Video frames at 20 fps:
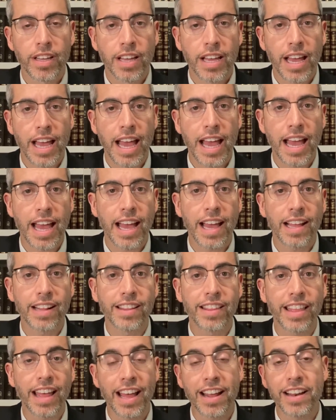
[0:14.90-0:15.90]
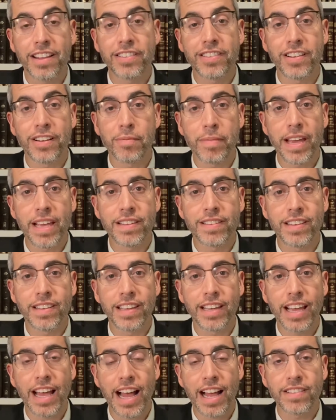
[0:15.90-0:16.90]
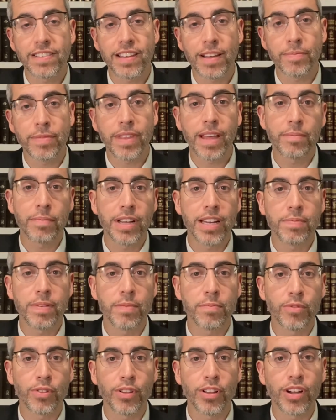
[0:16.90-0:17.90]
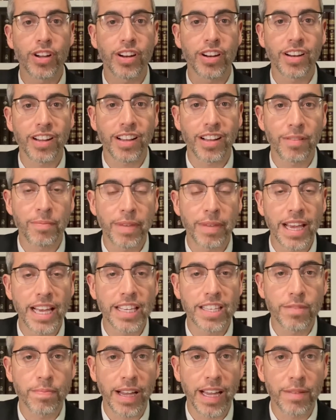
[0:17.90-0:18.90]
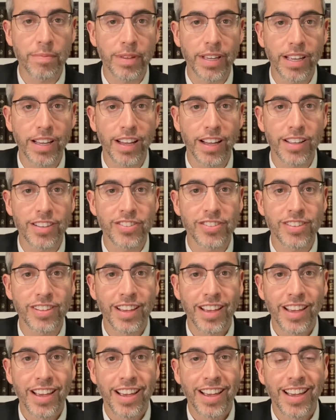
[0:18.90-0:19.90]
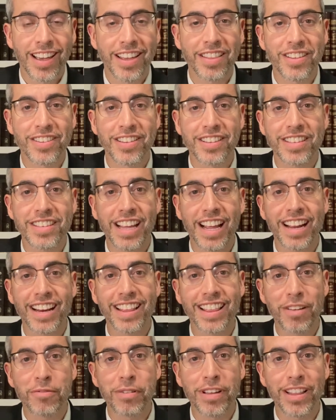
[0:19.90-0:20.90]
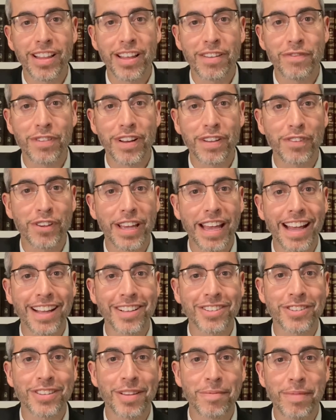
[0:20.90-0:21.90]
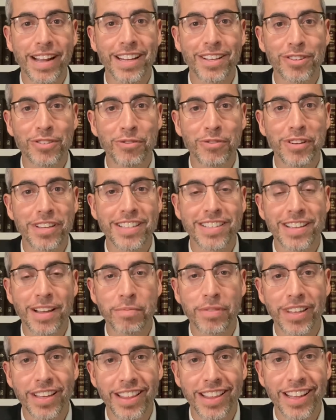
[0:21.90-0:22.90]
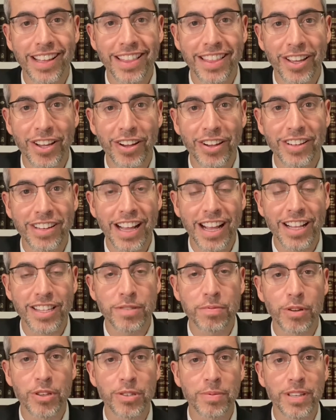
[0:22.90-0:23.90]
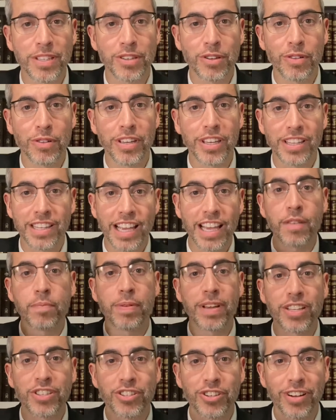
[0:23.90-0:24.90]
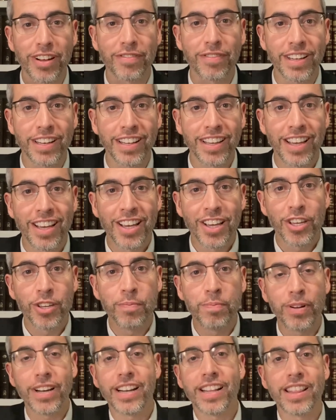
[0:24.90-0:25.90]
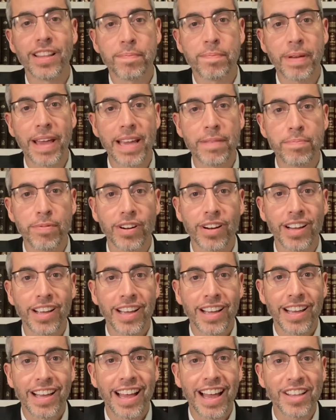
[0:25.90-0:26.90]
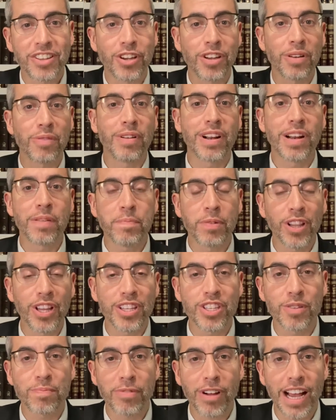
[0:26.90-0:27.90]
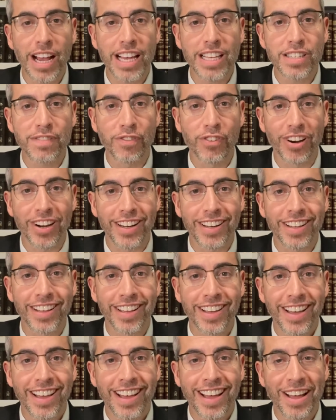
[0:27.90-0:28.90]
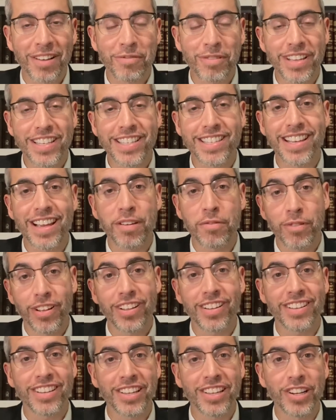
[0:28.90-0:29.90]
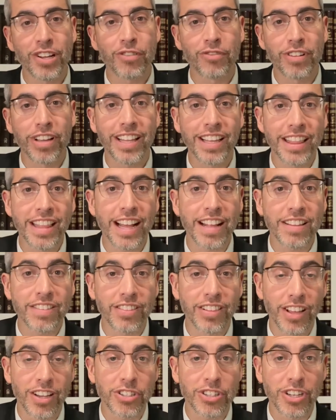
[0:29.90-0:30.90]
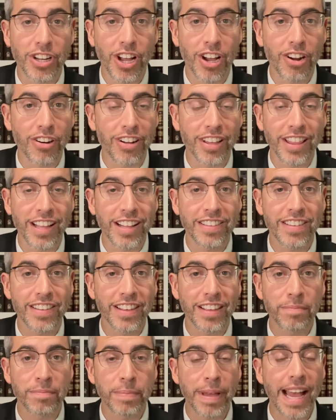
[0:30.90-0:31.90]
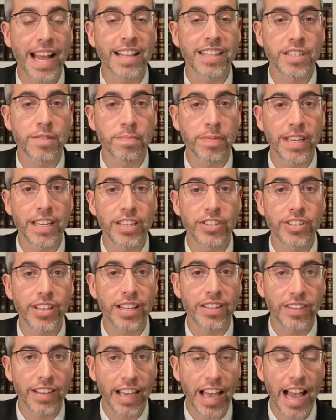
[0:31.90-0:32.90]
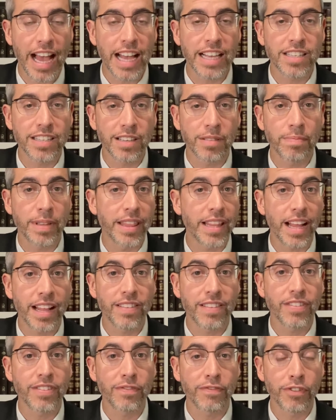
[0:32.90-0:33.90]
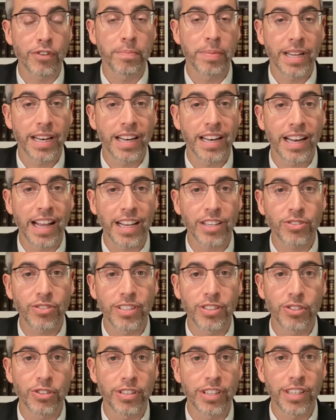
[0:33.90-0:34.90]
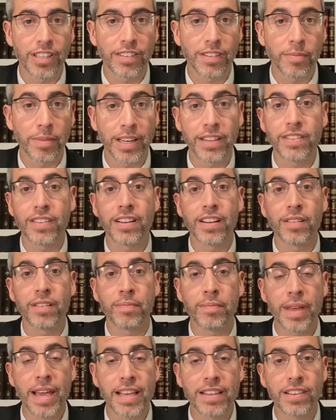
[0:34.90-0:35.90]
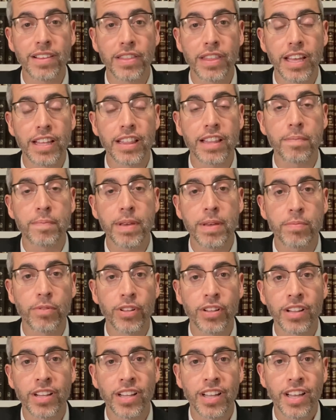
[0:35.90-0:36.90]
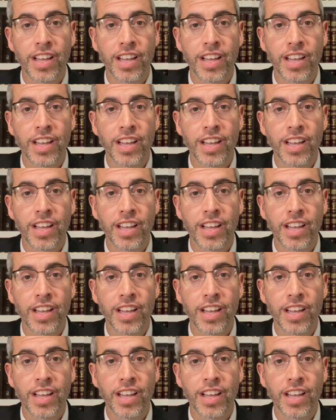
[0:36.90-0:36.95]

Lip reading: And that is an amazing concept that many people are amazed by, because in the society that we live in, if you catch somebody doing something that they're not supposed to be doing, you take a picture of it, you put it in the paper, and you can win a Pulitzer Prize for it. And we say, well, really, that's Lashon Hara, that's bad speech, that's gossip, and that's forbidden actually in Judaism. And it's an amazing thing that people